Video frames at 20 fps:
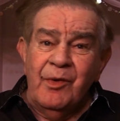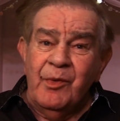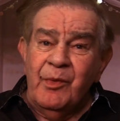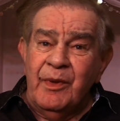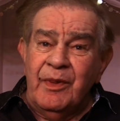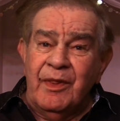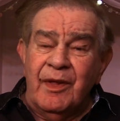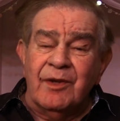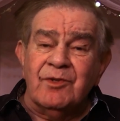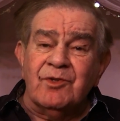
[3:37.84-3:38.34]

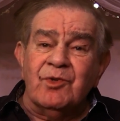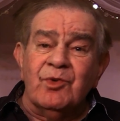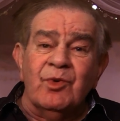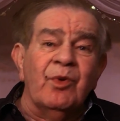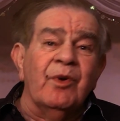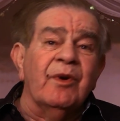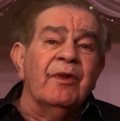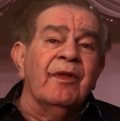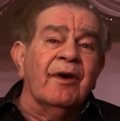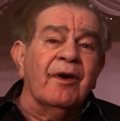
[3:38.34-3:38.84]
We then
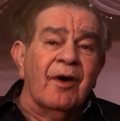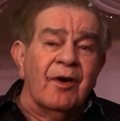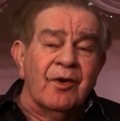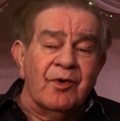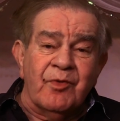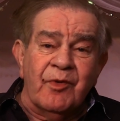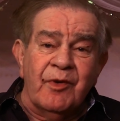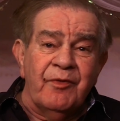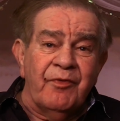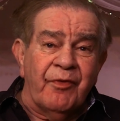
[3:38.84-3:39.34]
toured the
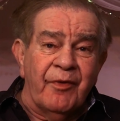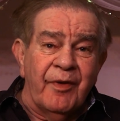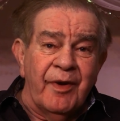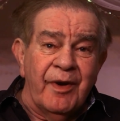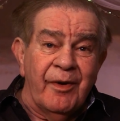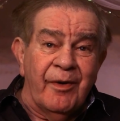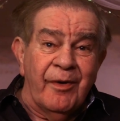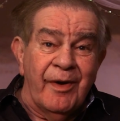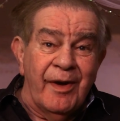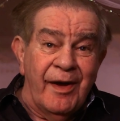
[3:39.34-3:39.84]
country for a
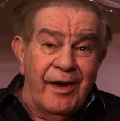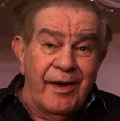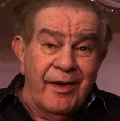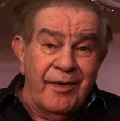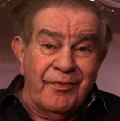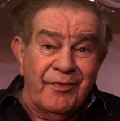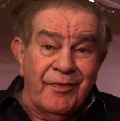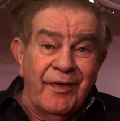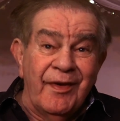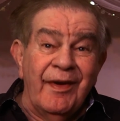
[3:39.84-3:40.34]
year and a half,